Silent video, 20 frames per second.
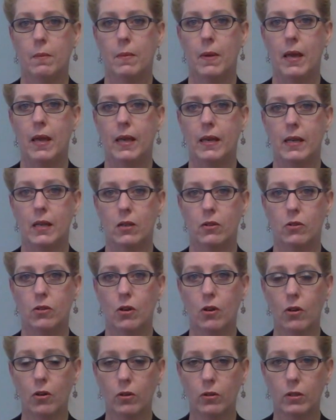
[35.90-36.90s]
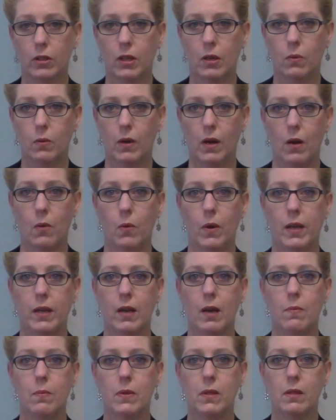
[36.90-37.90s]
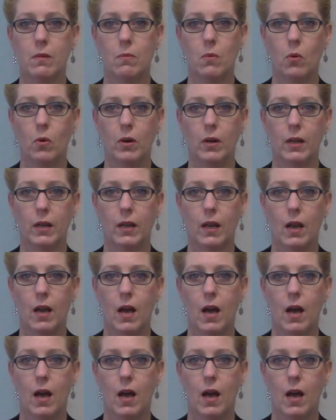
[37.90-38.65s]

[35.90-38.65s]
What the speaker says: and internally when I wake up in the morning